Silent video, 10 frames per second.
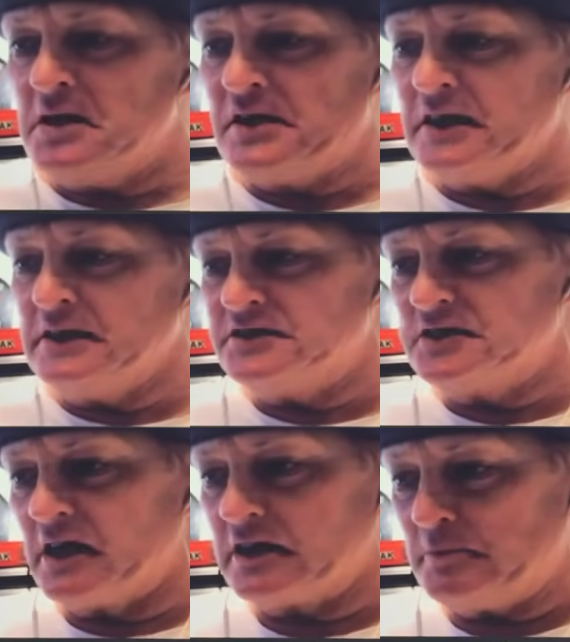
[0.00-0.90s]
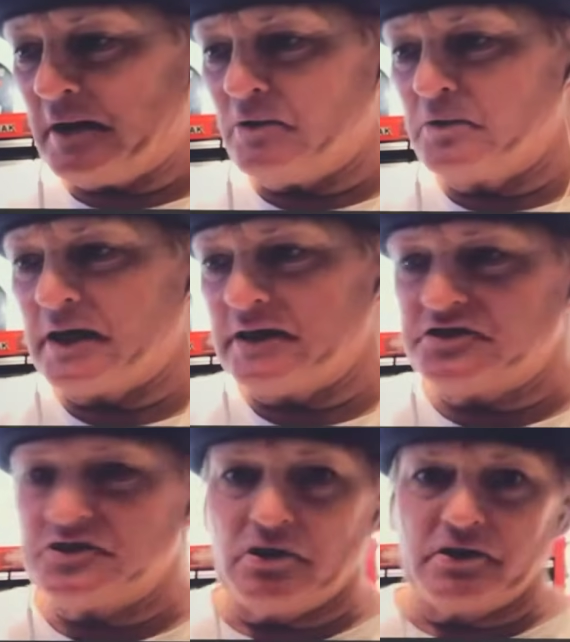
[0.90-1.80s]
think he's talking about when I
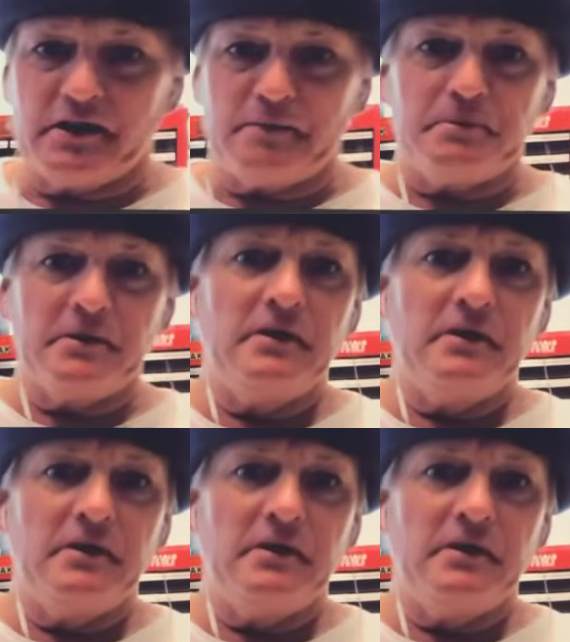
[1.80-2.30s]
showed up